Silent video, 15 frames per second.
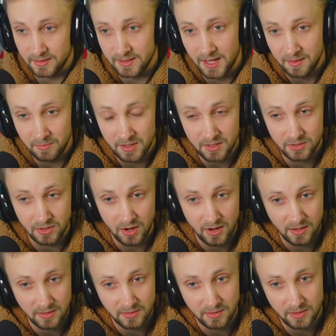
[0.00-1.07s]
a ten minute
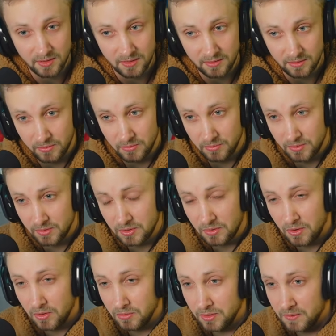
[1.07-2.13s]
talk, you're gonna use your
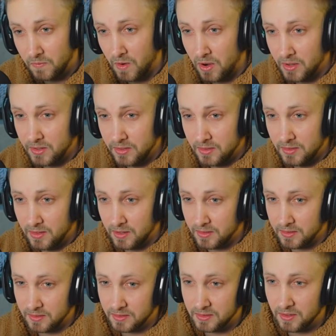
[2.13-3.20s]
holy water on
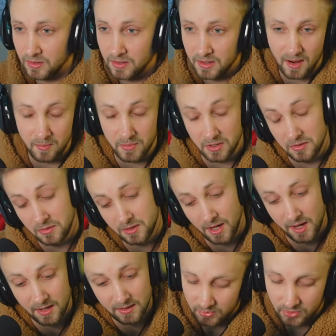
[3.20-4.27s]
his scar? I mean,
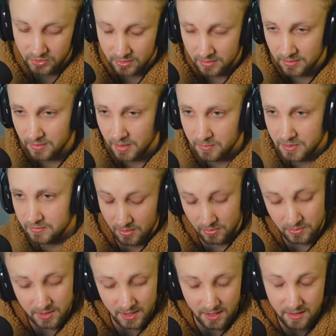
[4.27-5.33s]
okay, sure, I mean,
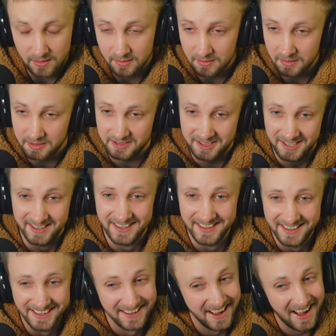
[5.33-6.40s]
okay.
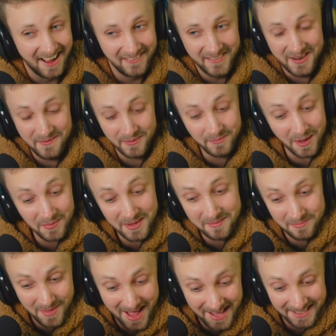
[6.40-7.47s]
I'm, I'm not
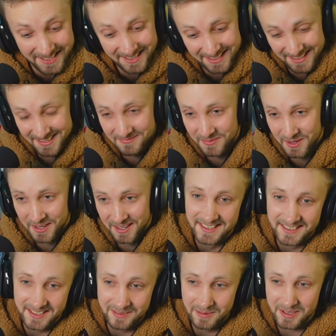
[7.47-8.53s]
mad at it, but it
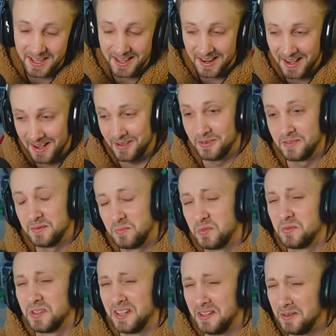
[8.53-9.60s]
seems kind of out of the
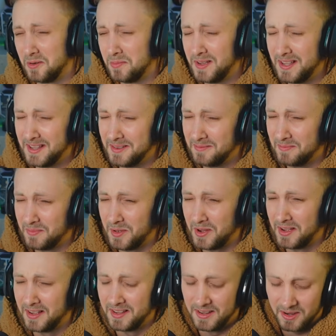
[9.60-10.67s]
blue a little bit.
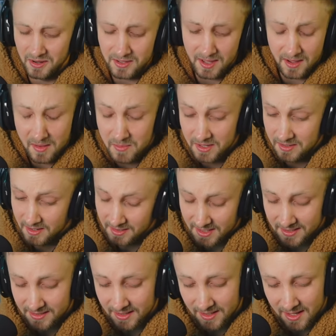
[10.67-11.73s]
But okay, I mean, I
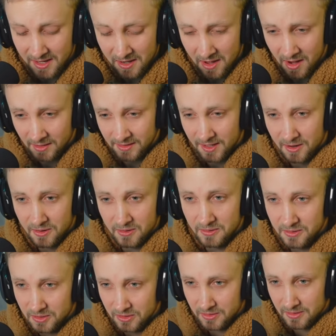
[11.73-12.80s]
guess they get along now.
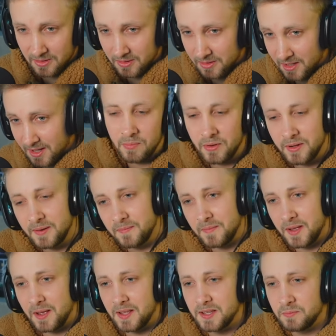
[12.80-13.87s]
Sure, okay. But
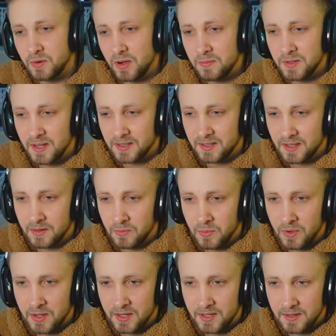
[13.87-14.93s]
he's probably not gonna
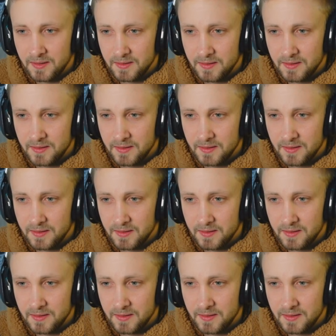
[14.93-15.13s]
want it.